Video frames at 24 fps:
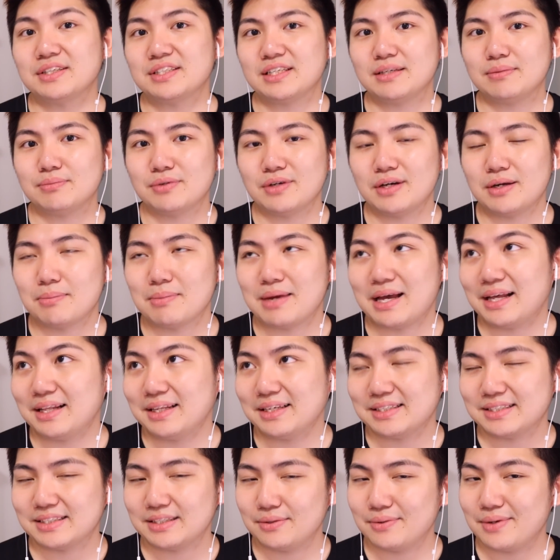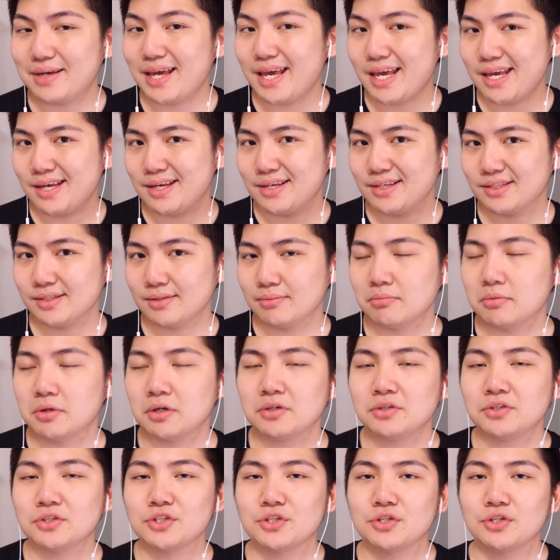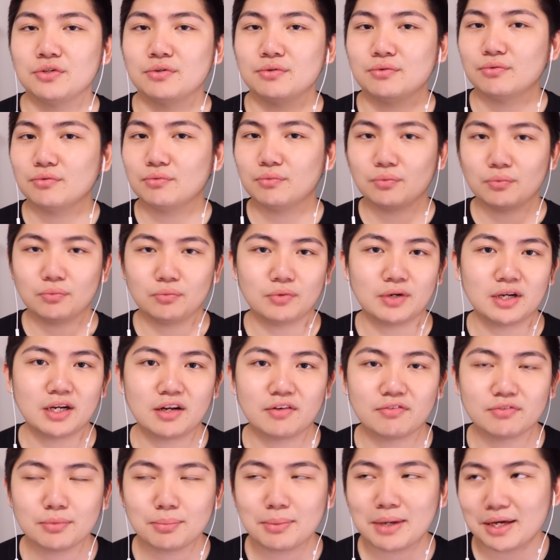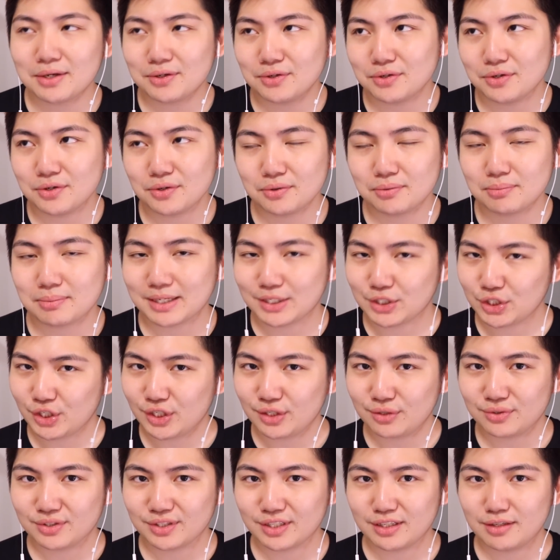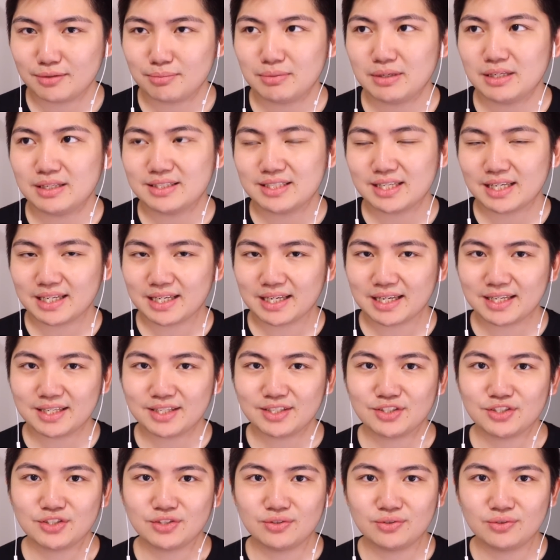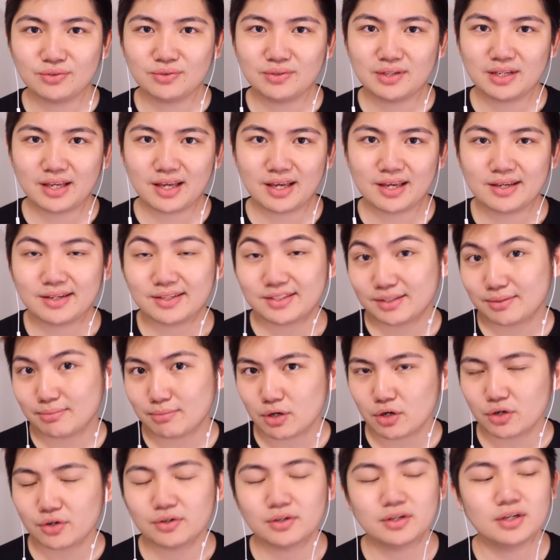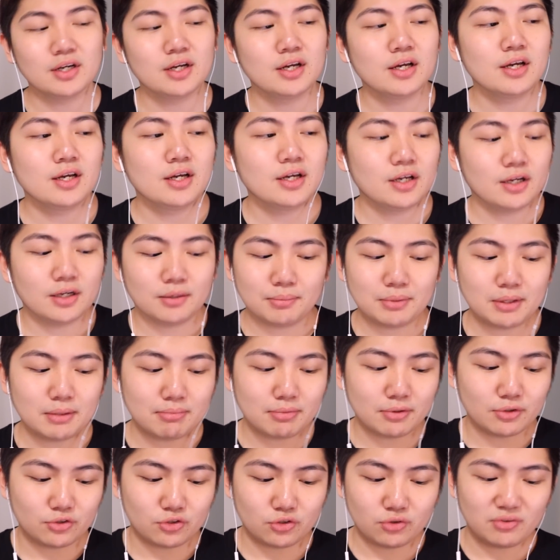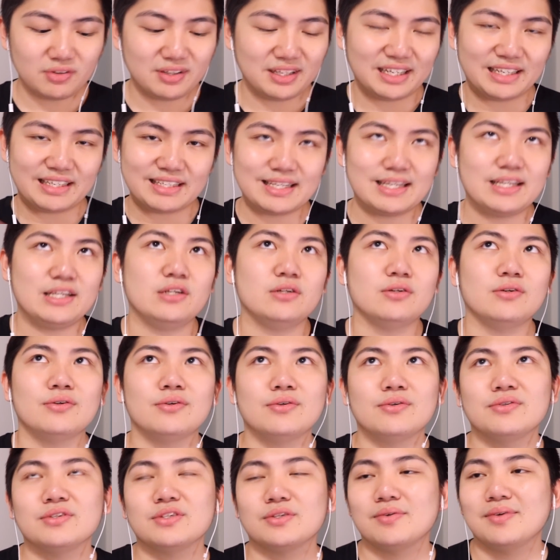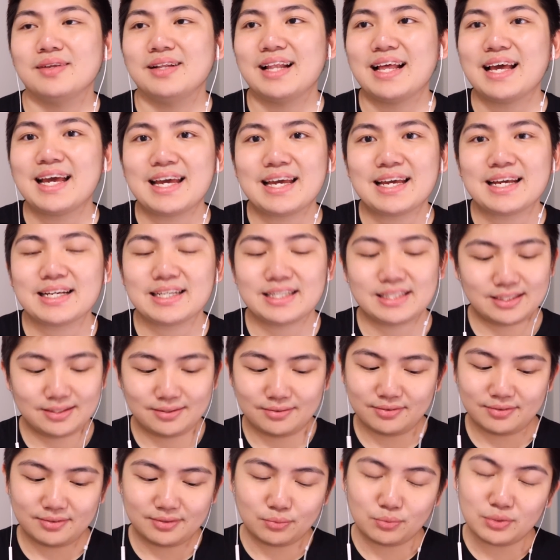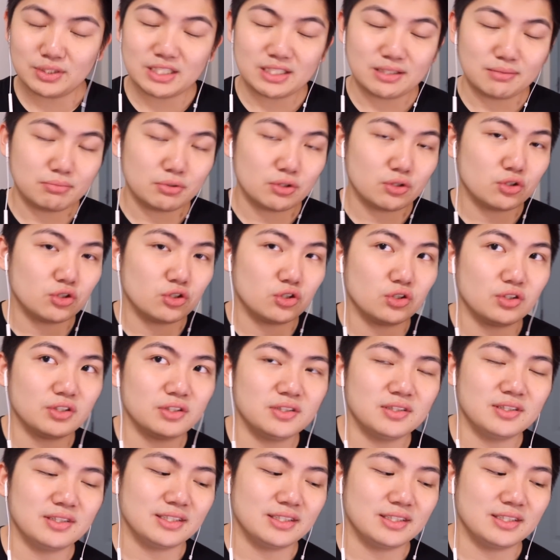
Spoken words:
example, I'm Alexel ASMR, so right off the bat, you know my channel is going to be dedicated to ASMR. People do like tingles, relax, whisper,